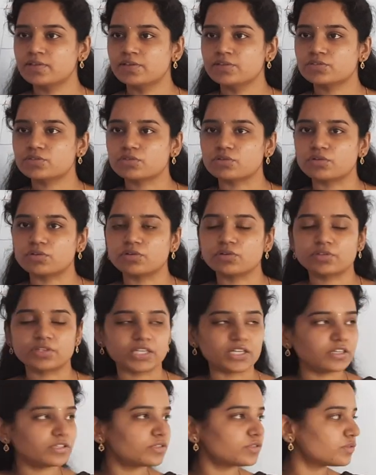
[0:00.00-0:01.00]
So,
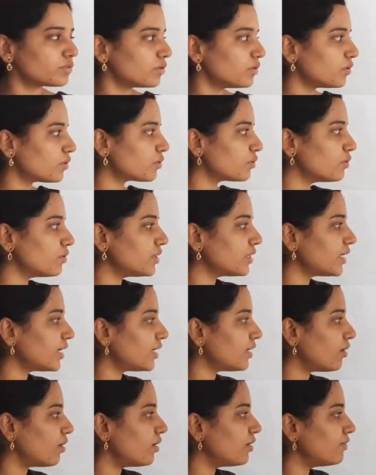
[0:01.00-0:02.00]
there is no rule that
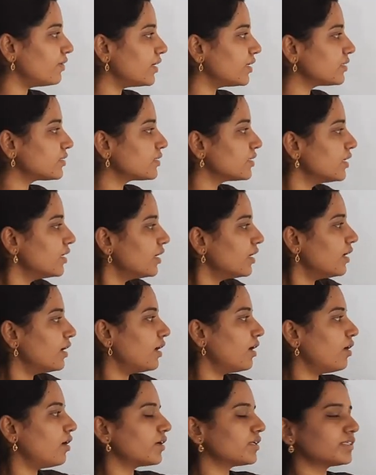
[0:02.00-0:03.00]
always
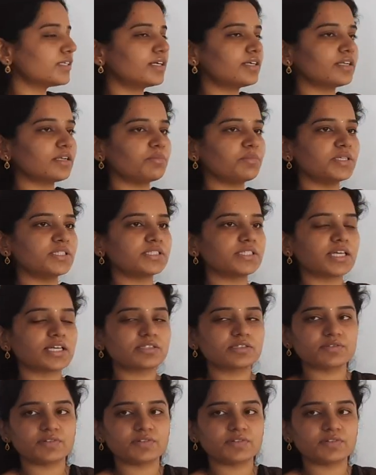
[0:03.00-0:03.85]
horizontal means x,